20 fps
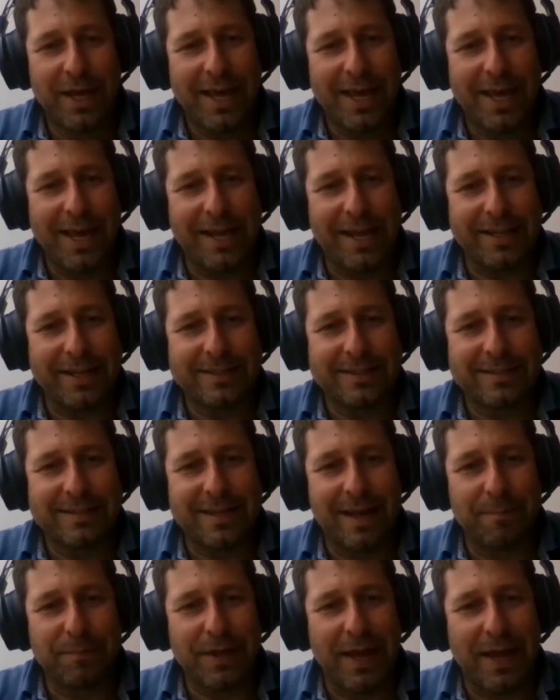And
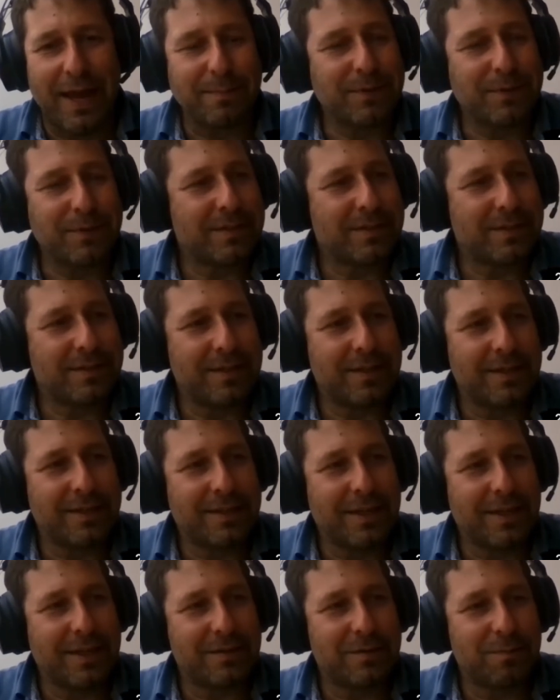sometimes I see
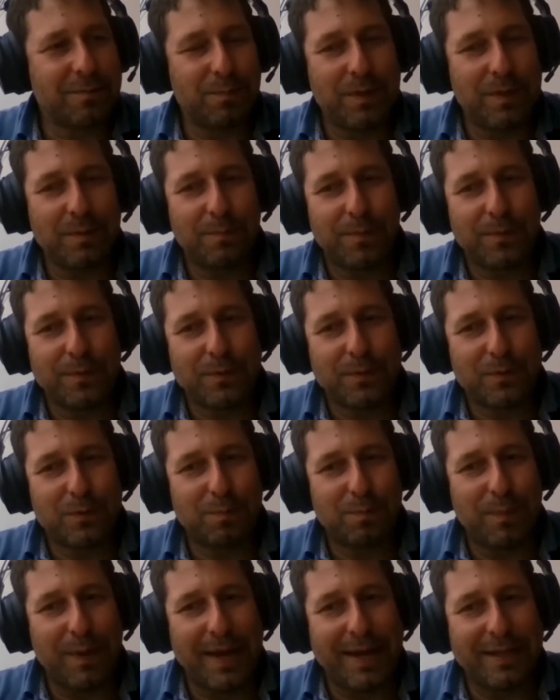that people
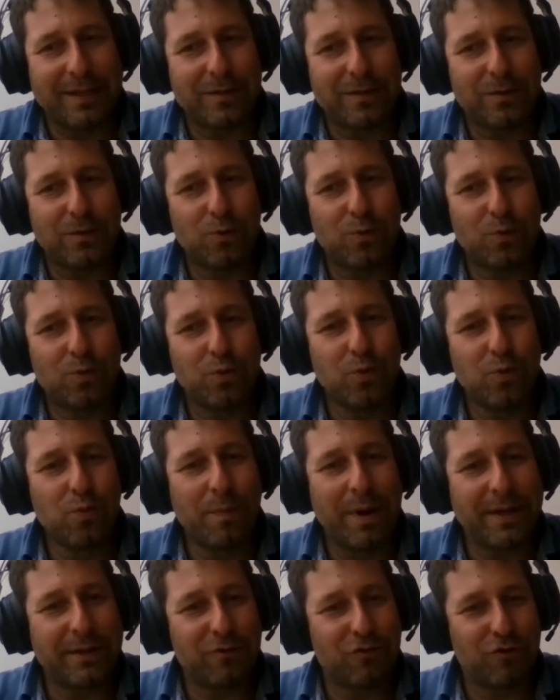spend too
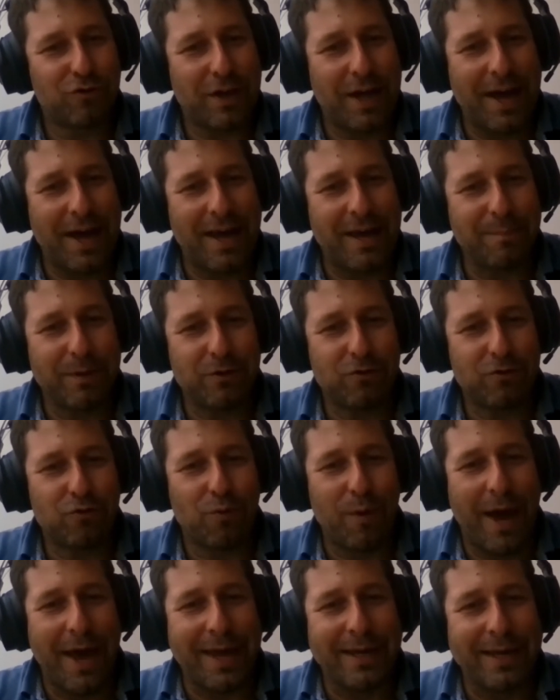much time in
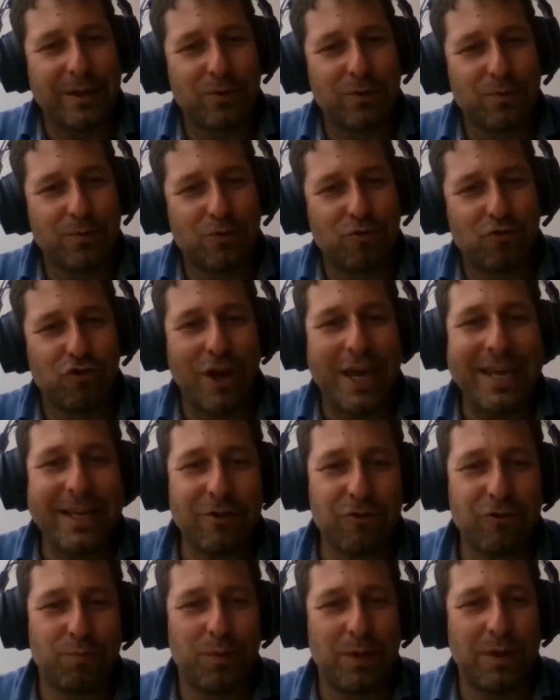trying to
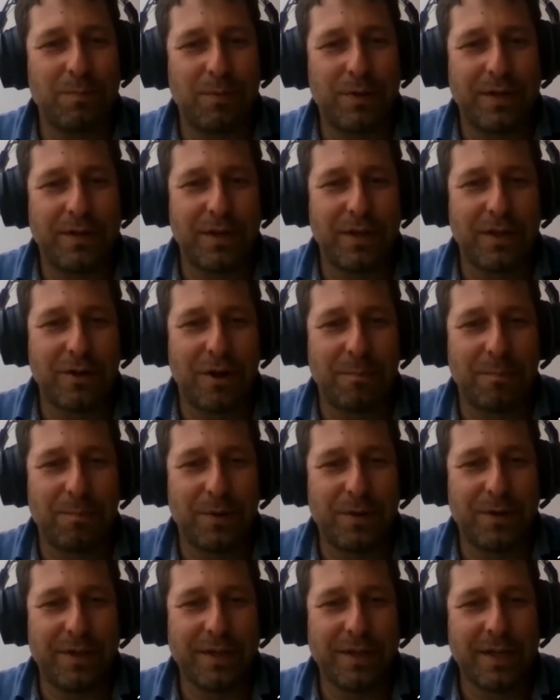change people in the
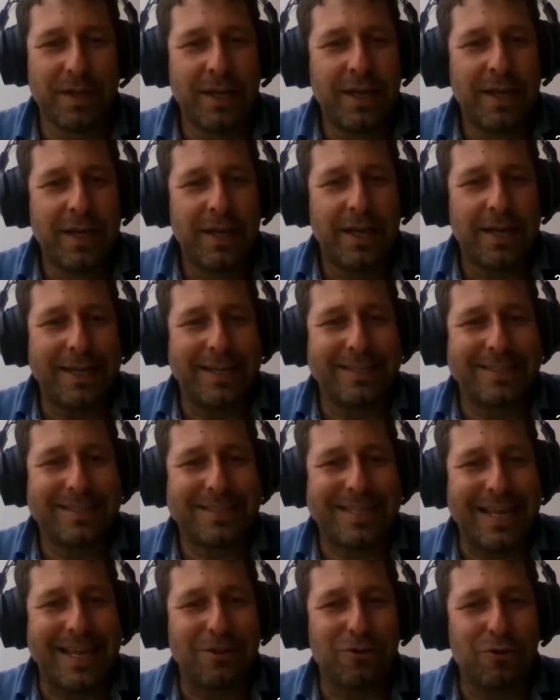company
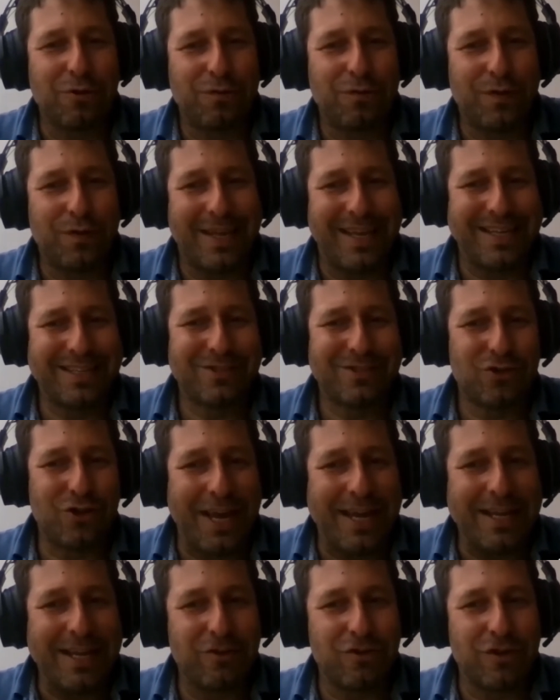instead of
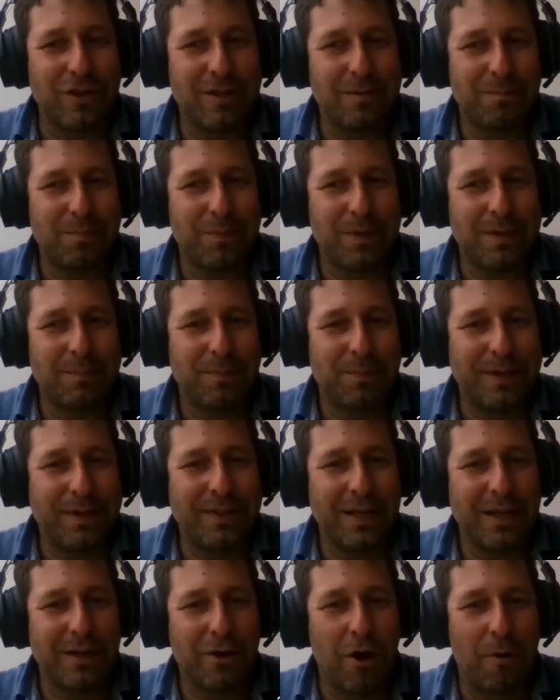exchanging people in
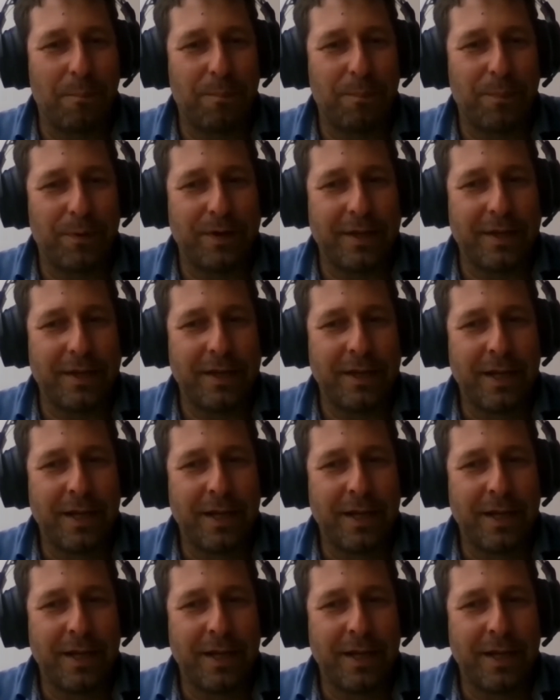the company